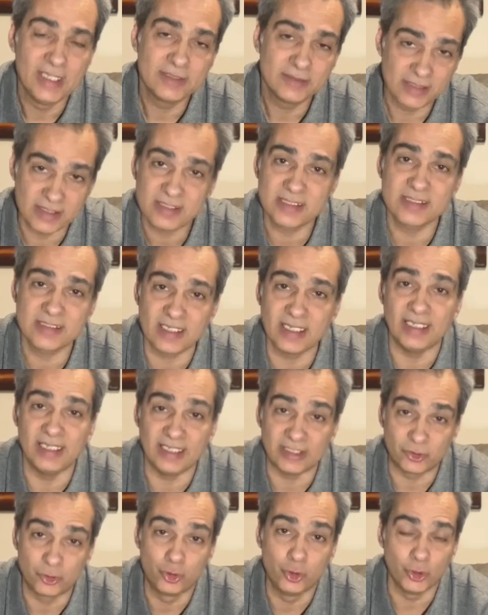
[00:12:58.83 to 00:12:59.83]
This is a, a
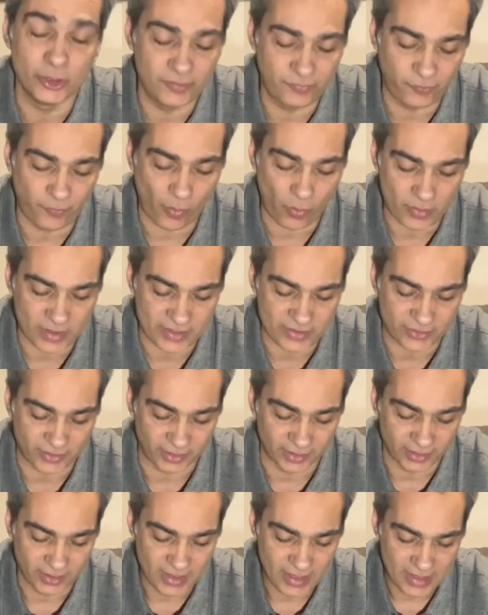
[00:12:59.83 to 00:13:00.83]
good
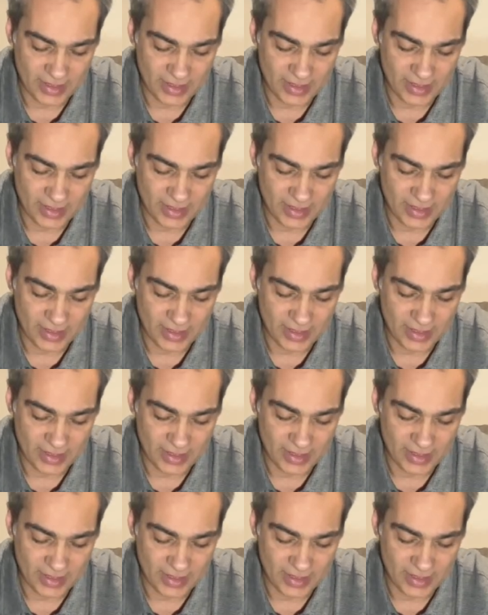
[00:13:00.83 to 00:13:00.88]
focuser.